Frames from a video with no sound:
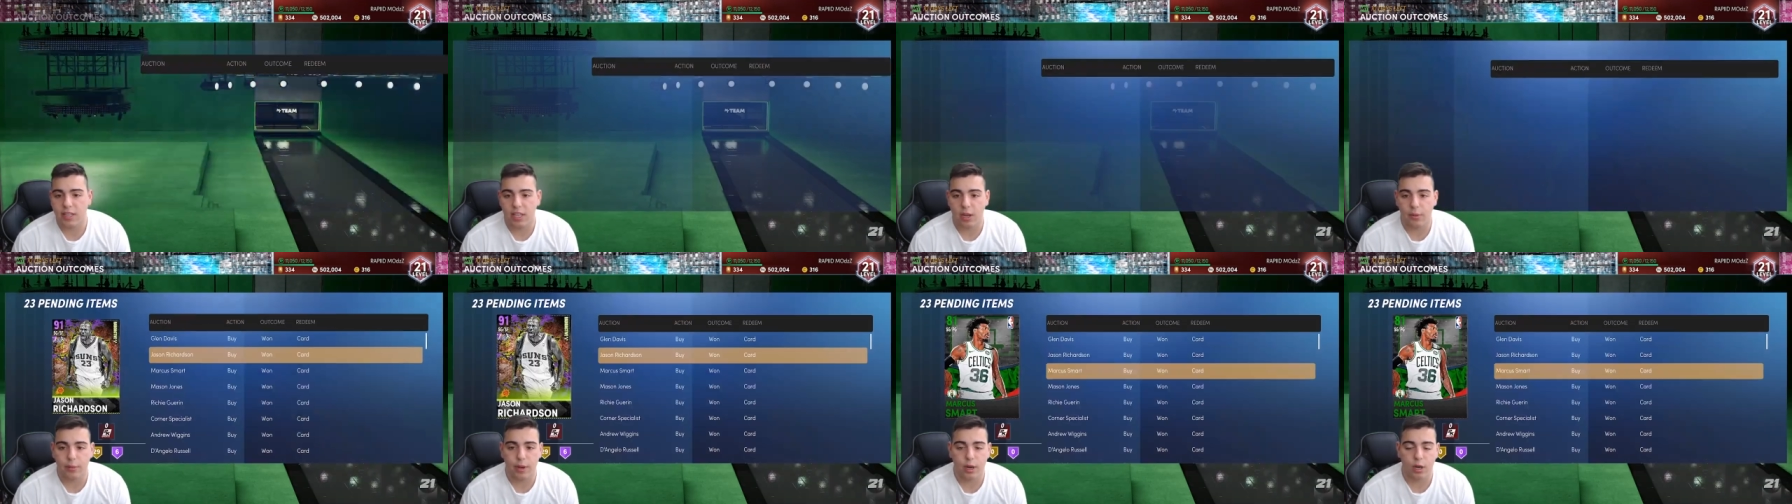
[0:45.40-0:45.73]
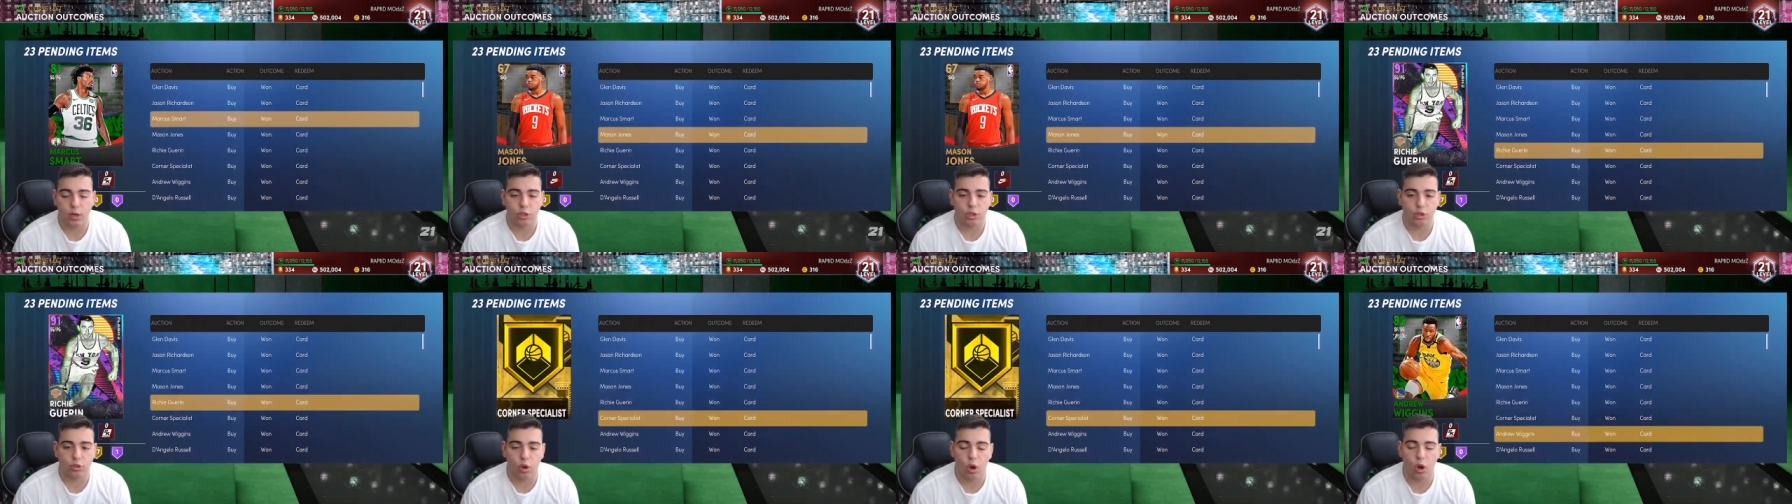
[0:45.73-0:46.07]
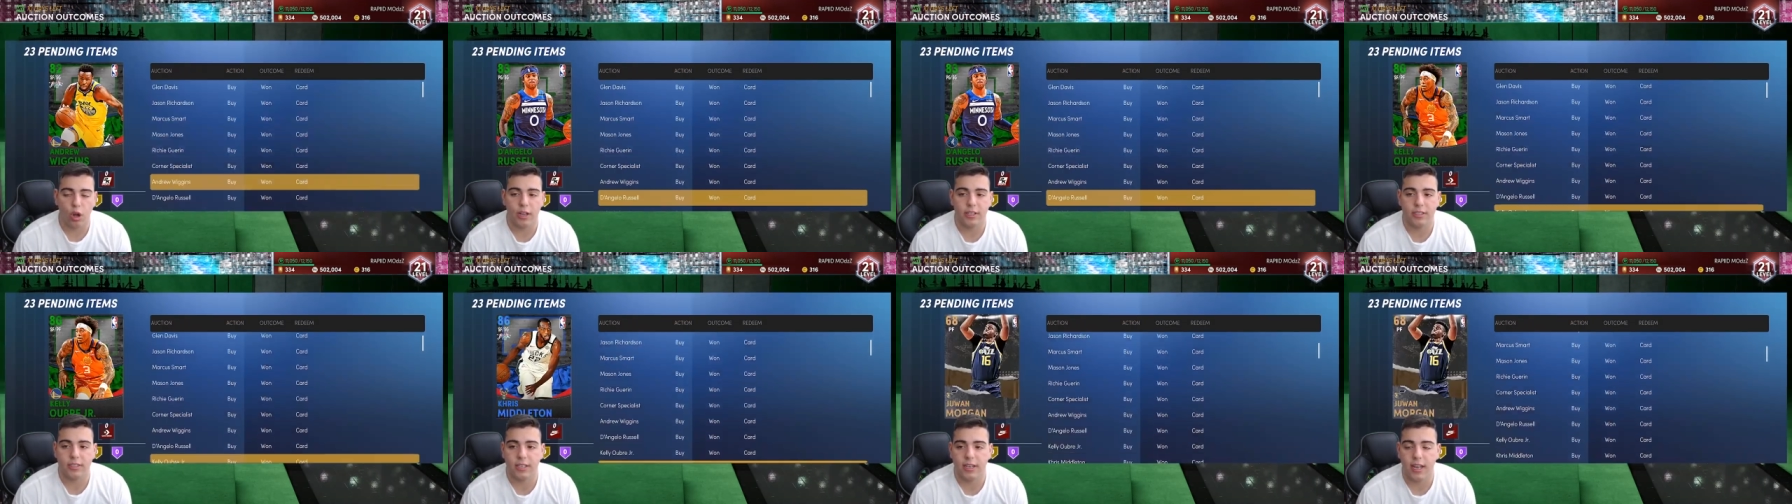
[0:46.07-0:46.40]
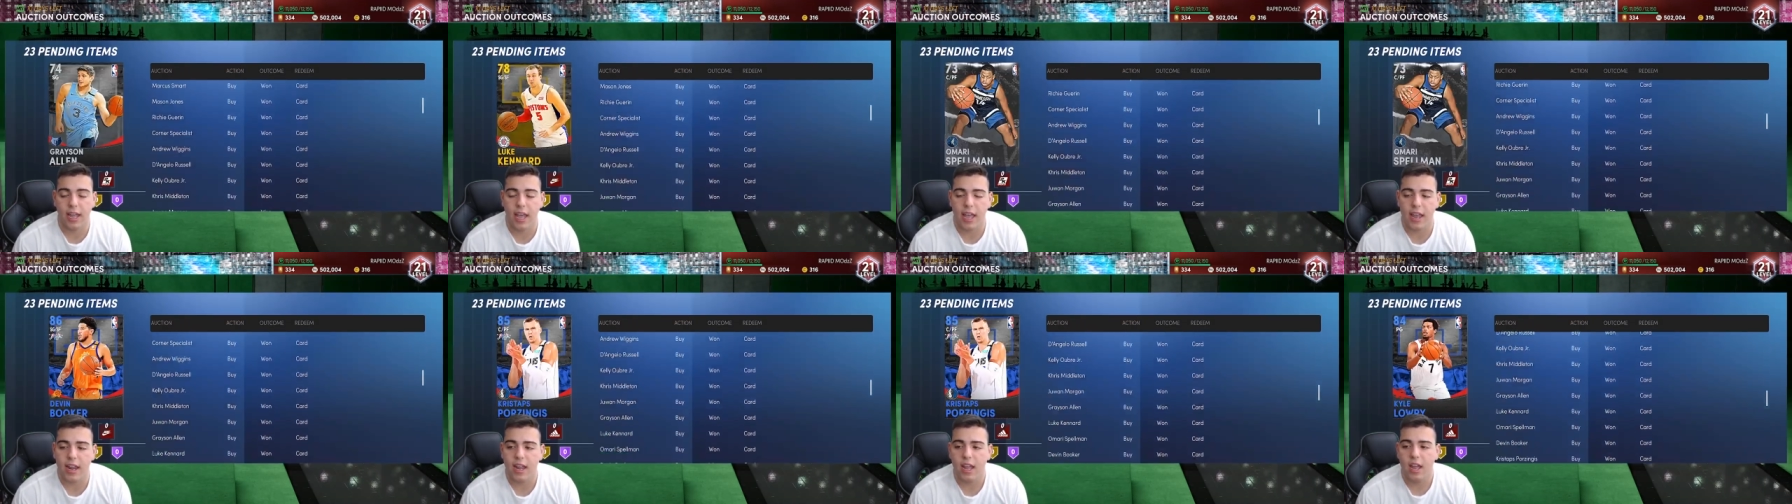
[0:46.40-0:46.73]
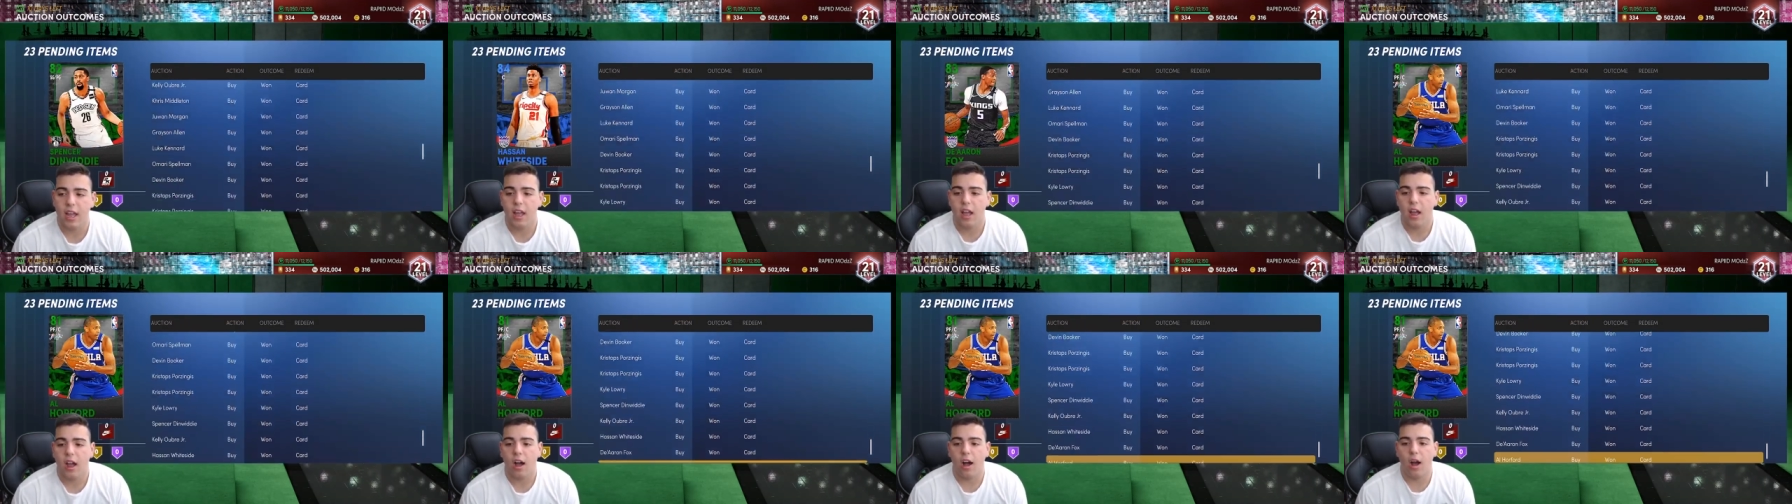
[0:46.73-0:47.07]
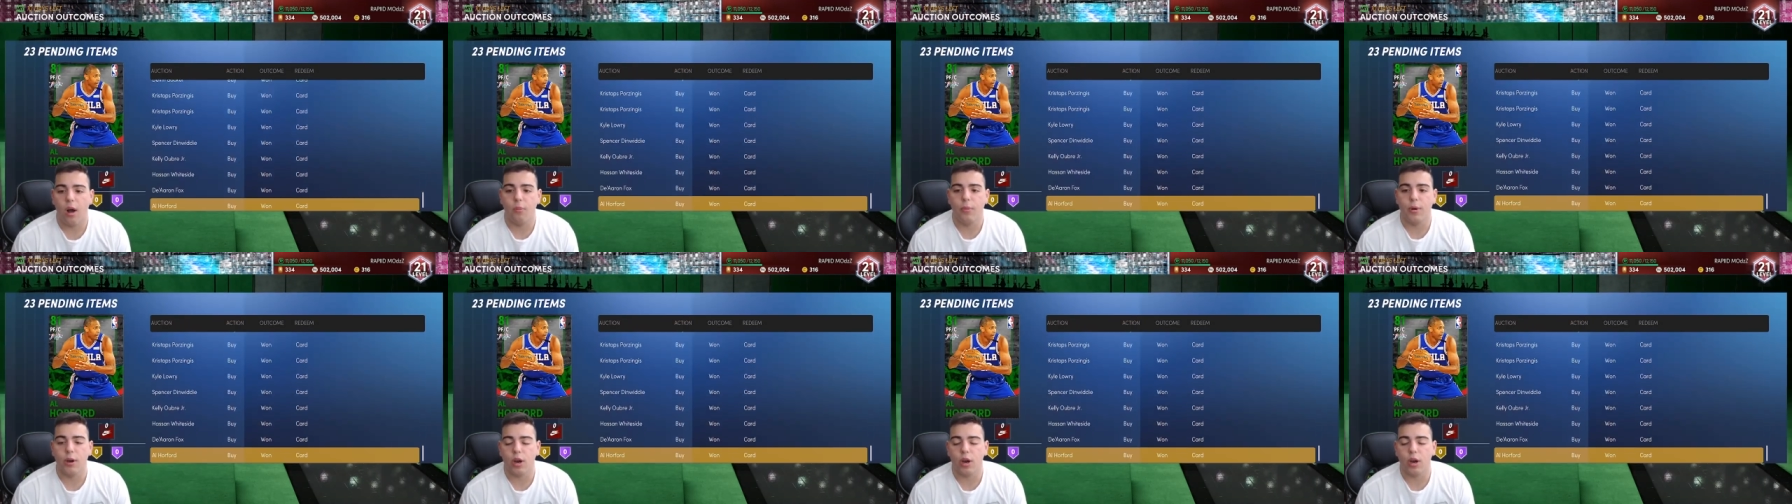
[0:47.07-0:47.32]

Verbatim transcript: that we are drawing today. Um,